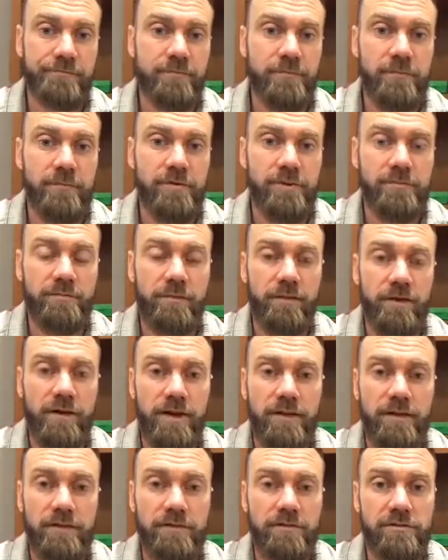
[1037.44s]

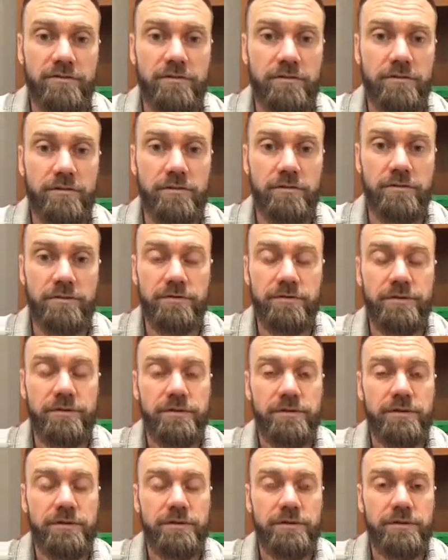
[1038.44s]
sporadic stools,
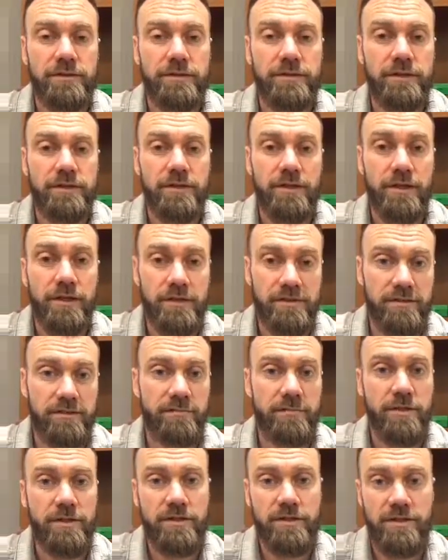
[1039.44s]

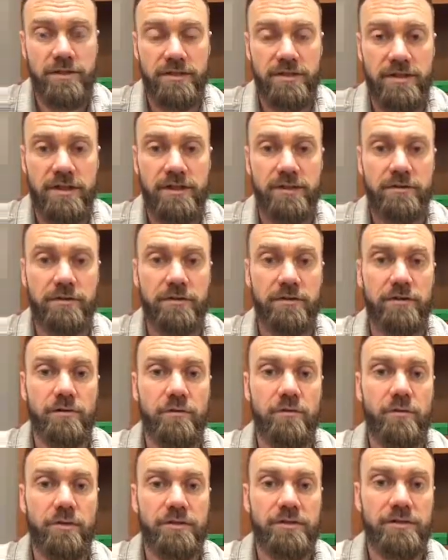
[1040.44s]
constipation, diarrhea,
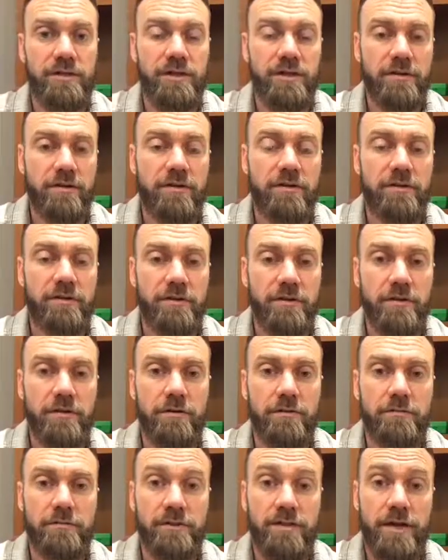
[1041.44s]
once that all
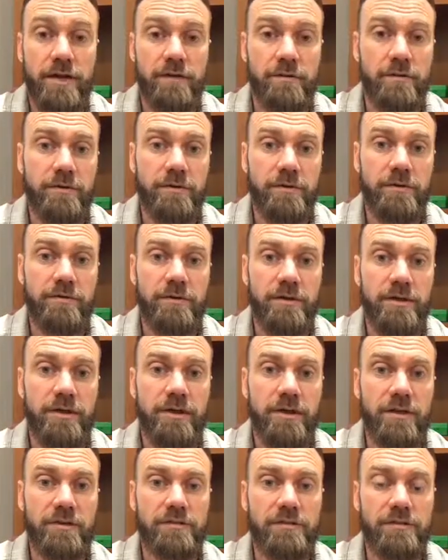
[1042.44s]
calms down, we know that the
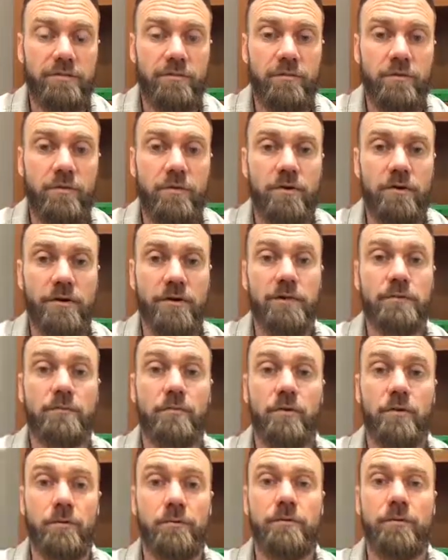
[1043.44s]
guts are working
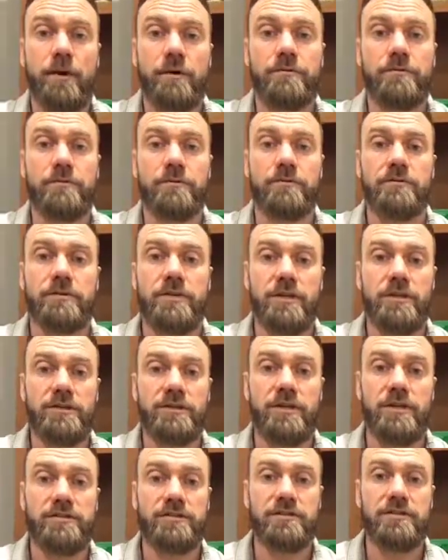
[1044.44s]
more properly. They're
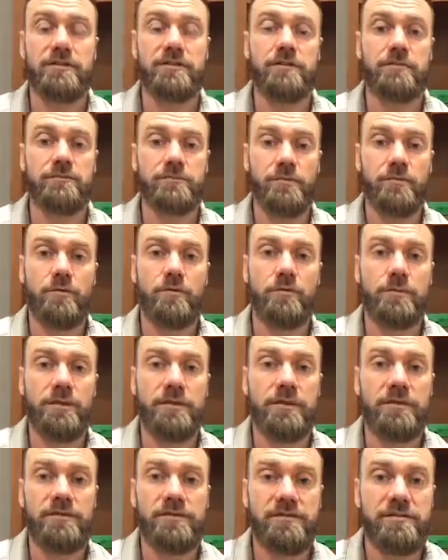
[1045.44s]
digesting and absorbing
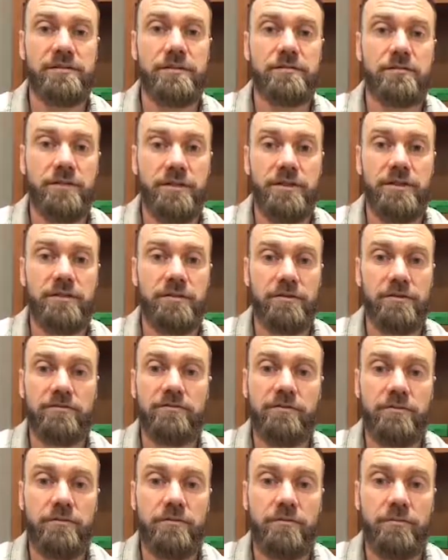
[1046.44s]
and assimilating the
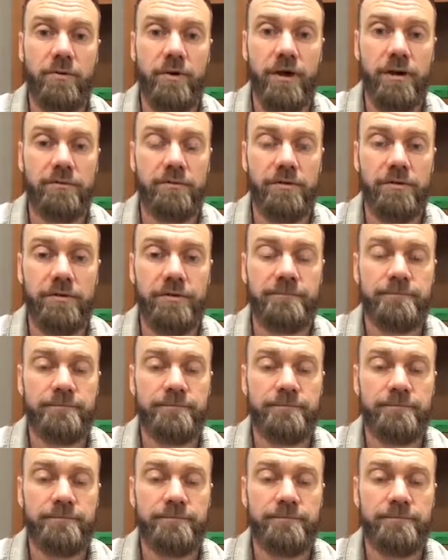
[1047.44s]
food properly.